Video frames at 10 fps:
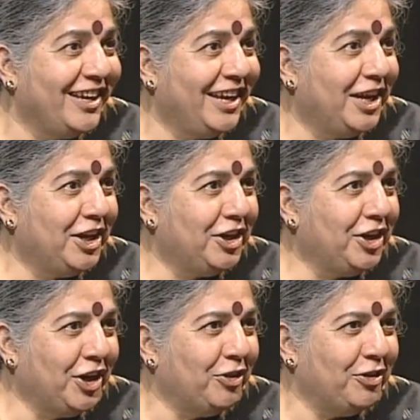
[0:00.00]
You
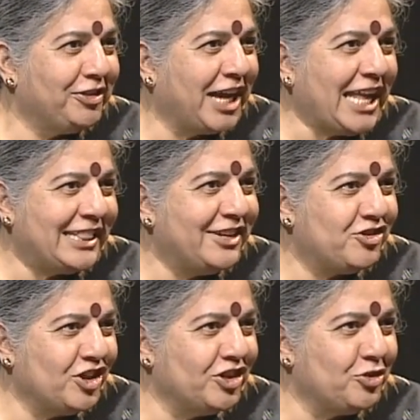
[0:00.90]
know, the
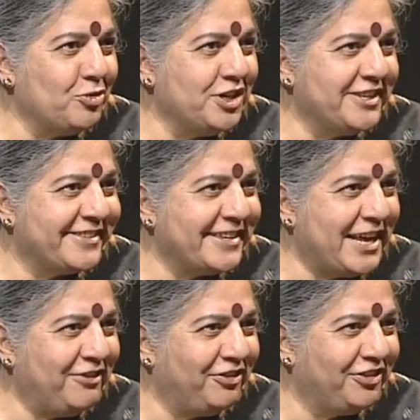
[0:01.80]
Catholic Church ruined
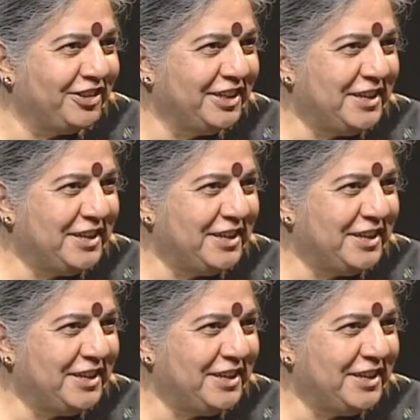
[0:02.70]
itself